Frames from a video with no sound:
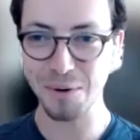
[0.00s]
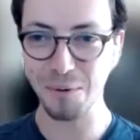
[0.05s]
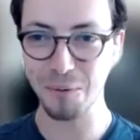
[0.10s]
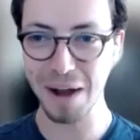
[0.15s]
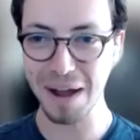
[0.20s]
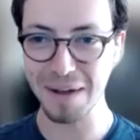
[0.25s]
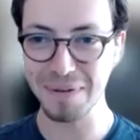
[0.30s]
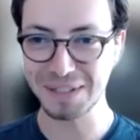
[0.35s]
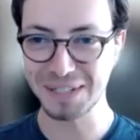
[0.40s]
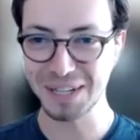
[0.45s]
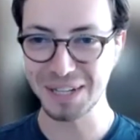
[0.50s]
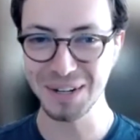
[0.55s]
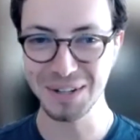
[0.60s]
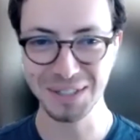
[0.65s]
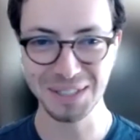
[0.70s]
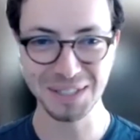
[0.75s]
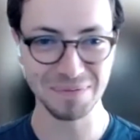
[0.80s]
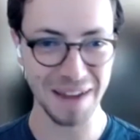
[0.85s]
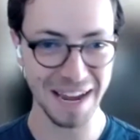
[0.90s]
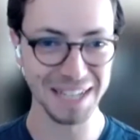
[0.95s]
Web 2
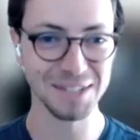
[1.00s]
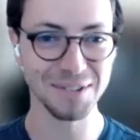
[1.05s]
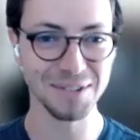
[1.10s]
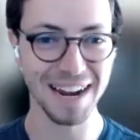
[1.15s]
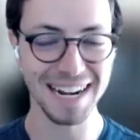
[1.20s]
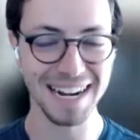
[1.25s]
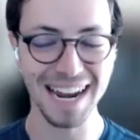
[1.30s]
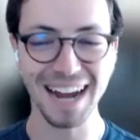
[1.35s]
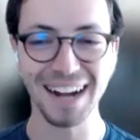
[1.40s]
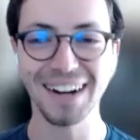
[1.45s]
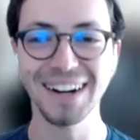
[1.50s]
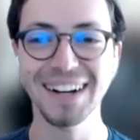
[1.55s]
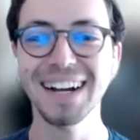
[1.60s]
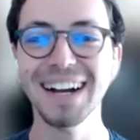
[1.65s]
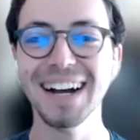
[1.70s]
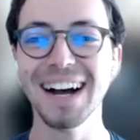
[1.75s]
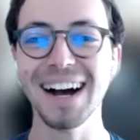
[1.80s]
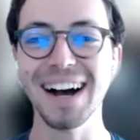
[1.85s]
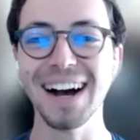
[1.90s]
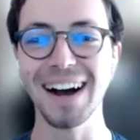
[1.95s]
space right
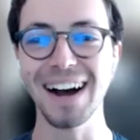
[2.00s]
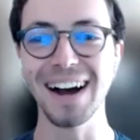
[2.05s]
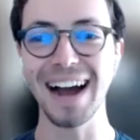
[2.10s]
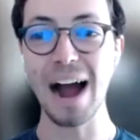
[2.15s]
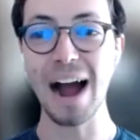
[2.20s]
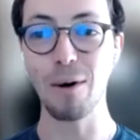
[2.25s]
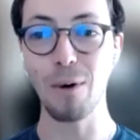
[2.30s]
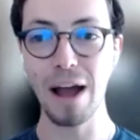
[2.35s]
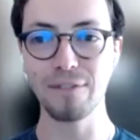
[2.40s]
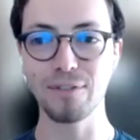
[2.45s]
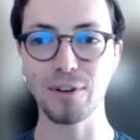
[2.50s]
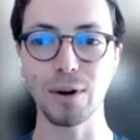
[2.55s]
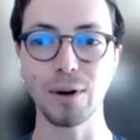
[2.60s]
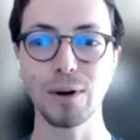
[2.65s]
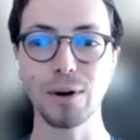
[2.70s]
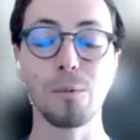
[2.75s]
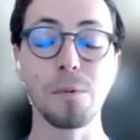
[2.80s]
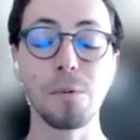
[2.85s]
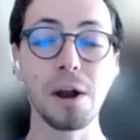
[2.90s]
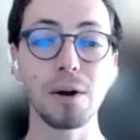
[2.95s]
now.
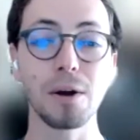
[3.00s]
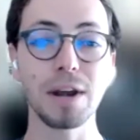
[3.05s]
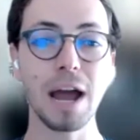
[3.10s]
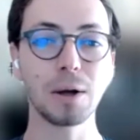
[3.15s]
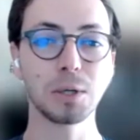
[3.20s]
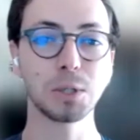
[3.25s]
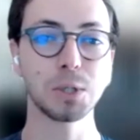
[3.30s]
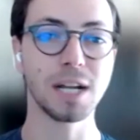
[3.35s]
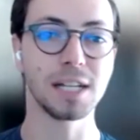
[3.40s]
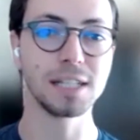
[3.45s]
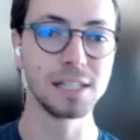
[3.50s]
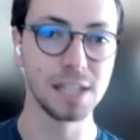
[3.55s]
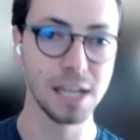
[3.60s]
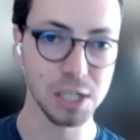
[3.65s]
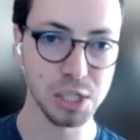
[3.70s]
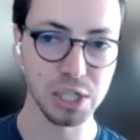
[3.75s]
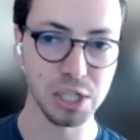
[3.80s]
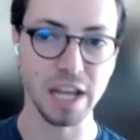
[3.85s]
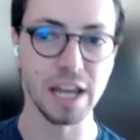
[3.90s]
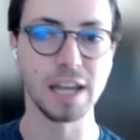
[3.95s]
However, we are now
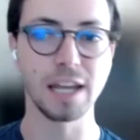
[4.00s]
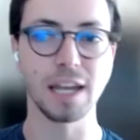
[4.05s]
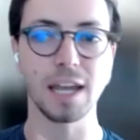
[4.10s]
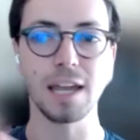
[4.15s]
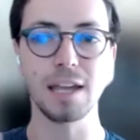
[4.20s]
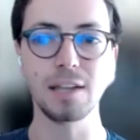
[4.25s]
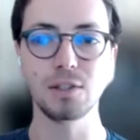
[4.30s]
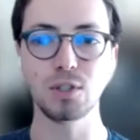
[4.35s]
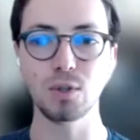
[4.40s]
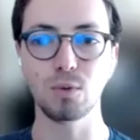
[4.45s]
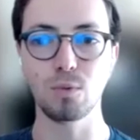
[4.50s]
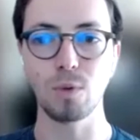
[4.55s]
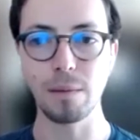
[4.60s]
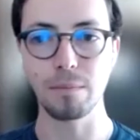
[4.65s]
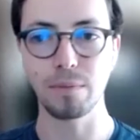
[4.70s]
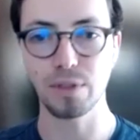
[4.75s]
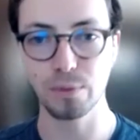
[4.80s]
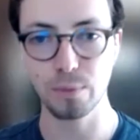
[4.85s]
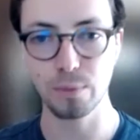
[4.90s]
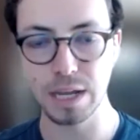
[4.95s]
transitioning into Web
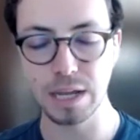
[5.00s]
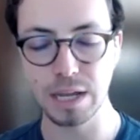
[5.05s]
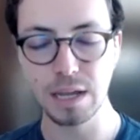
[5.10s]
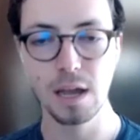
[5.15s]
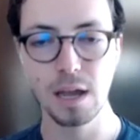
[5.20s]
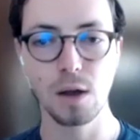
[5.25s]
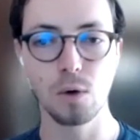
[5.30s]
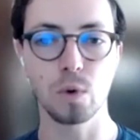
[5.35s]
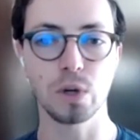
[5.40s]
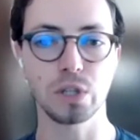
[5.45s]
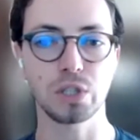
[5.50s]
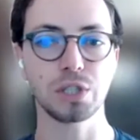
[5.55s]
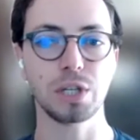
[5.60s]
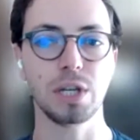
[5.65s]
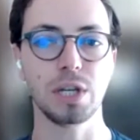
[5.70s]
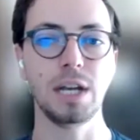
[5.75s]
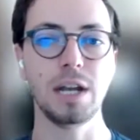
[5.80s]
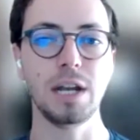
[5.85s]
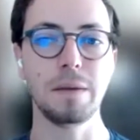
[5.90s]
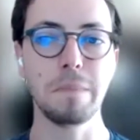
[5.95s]
3, which
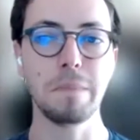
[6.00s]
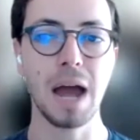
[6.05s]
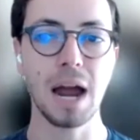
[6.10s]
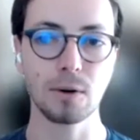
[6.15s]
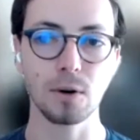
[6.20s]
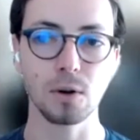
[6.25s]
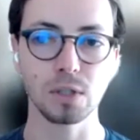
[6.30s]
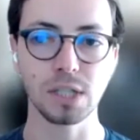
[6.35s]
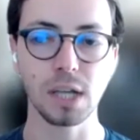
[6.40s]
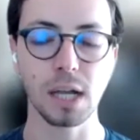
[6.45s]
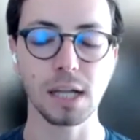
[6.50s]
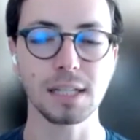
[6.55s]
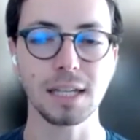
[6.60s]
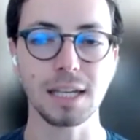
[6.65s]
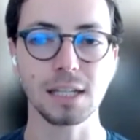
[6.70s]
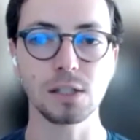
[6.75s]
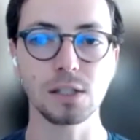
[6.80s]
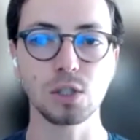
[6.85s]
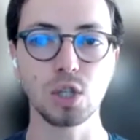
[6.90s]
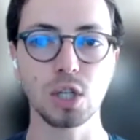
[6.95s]
in a macro sense
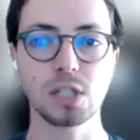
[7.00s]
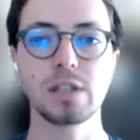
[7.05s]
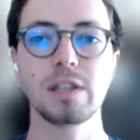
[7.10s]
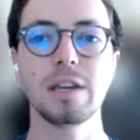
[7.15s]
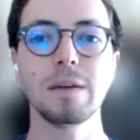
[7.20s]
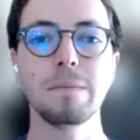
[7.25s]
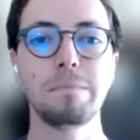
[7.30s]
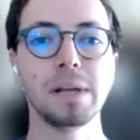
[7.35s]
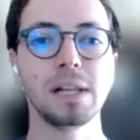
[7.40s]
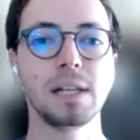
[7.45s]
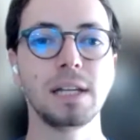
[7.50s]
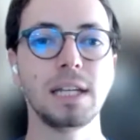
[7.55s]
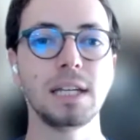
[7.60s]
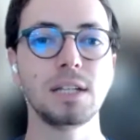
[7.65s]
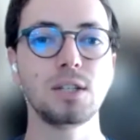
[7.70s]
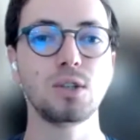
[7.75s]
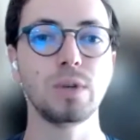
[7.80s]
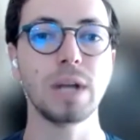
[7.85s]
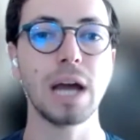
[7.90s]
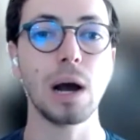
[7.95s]
is just the ability
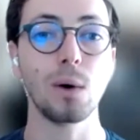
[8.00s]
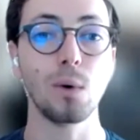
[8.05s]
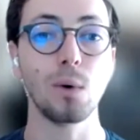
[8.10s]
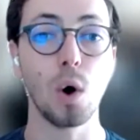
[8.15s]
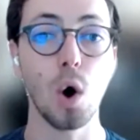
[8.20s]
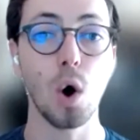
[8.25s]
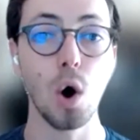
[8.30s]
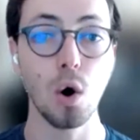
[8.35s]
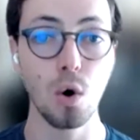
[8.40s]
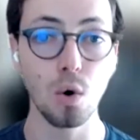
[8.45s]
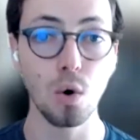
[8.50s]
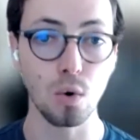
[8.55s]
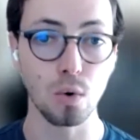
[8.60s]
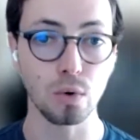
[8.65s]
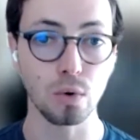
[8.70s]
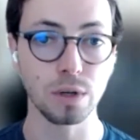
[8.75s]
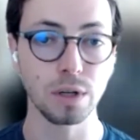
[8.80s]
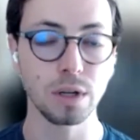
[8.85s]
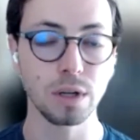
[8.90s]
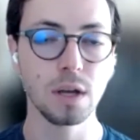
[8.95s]
to now
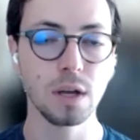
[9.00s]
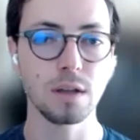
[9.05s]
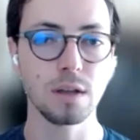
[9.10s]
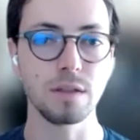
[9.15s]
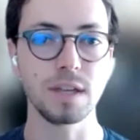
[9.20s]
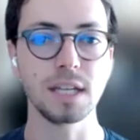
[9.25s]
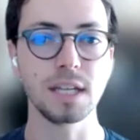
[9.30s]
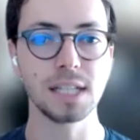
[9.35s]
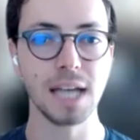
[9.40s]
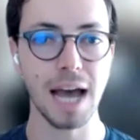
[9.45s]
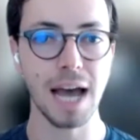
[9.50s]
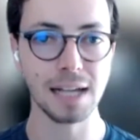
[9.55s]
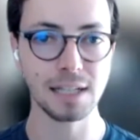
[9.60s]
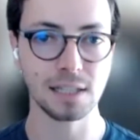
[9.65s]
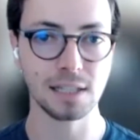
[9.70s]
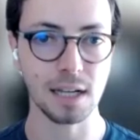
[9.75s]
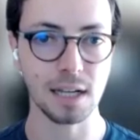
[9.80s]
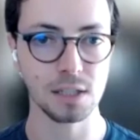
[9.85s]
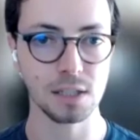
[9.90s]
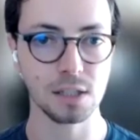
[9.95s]
own these
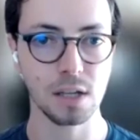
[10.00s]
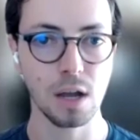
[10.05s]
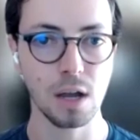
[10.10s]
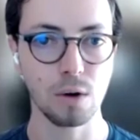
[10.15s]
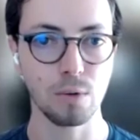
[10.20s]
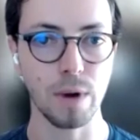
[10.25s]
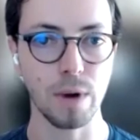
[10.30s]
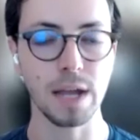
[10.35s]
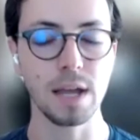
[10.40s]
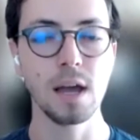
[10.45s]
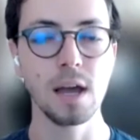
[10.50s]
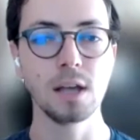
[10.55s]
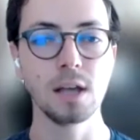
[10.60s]
assets, right?